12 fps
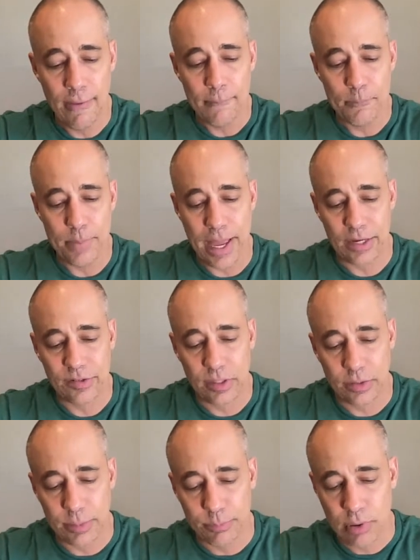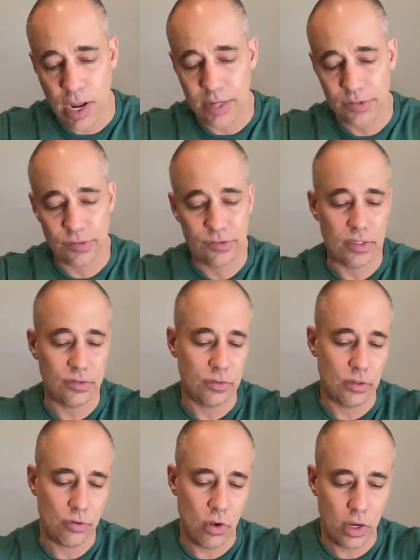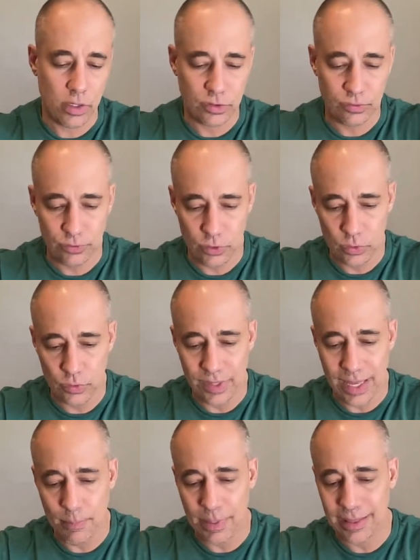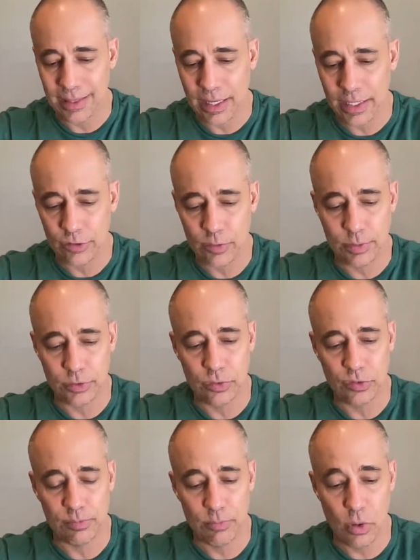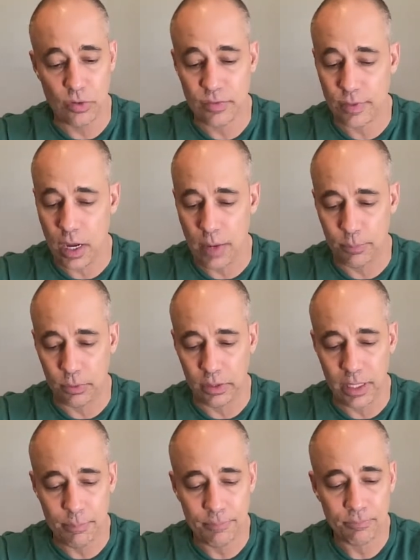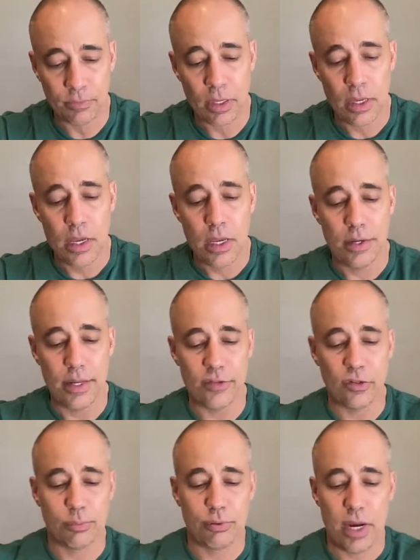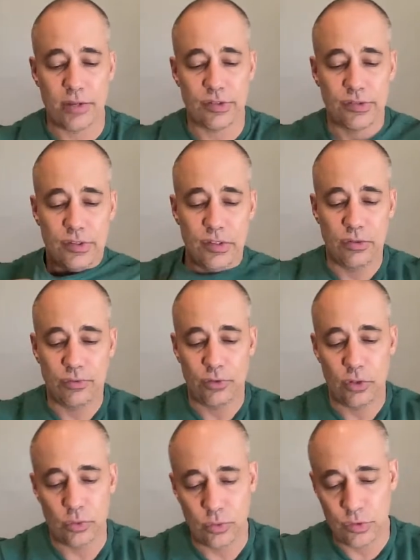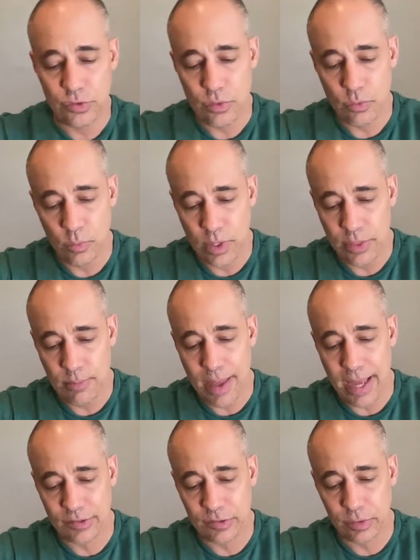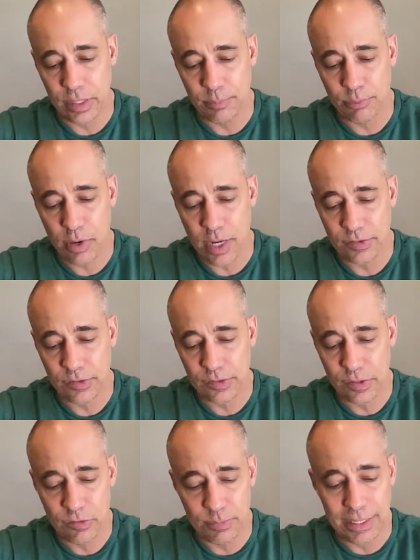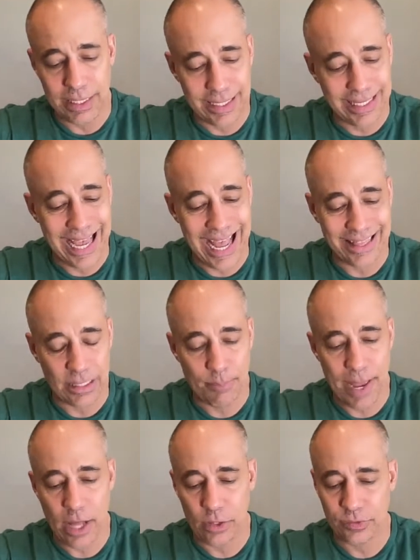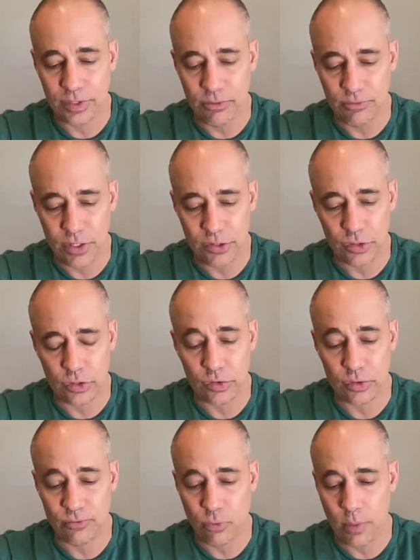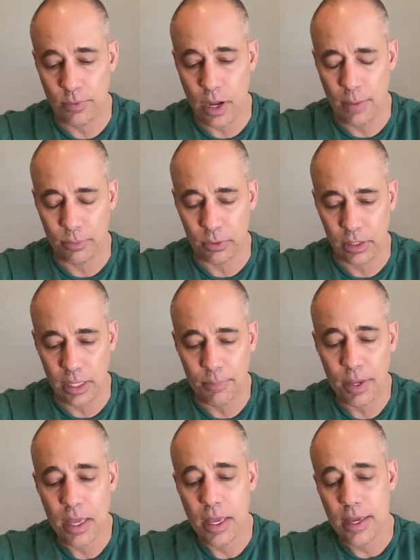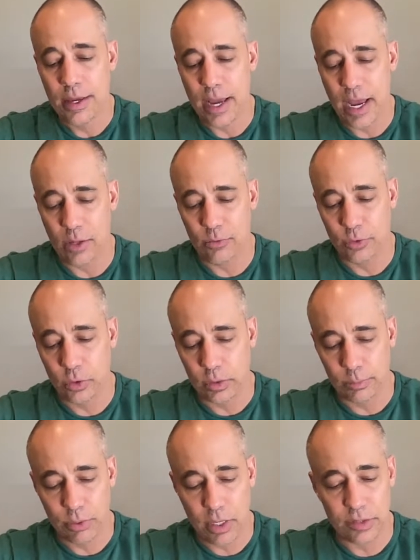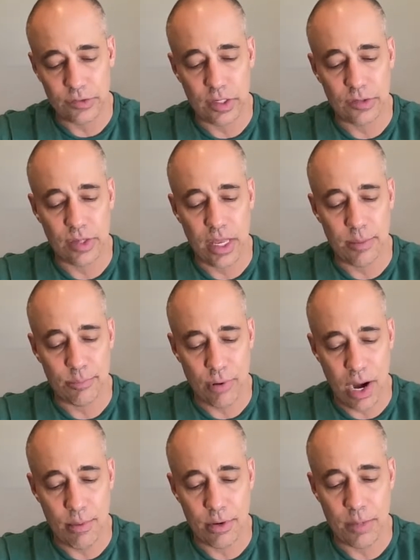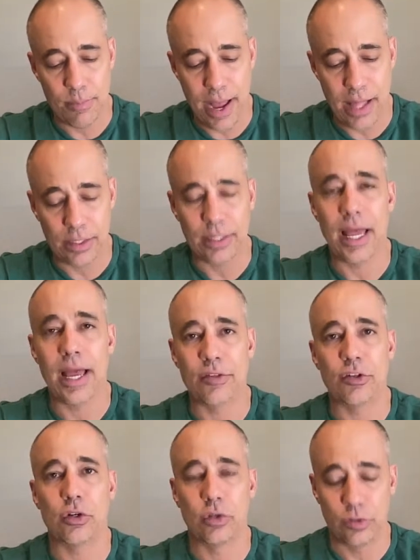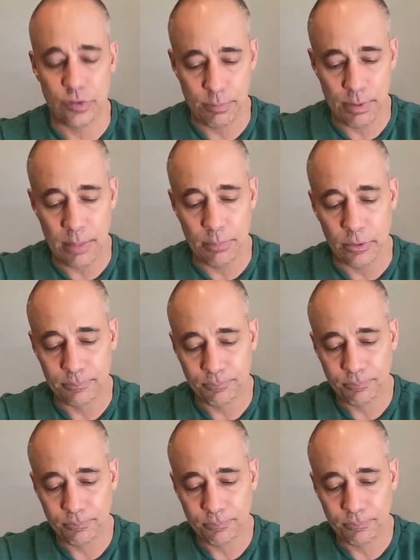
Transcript: Maxillary processes in the dogs fuse at midline to produce most of the upper lip. Nasal processes fuse with the maxillary processes beginning at the palatine fissures to form the upper lip, alveolar process, and primary palate as occurs in people.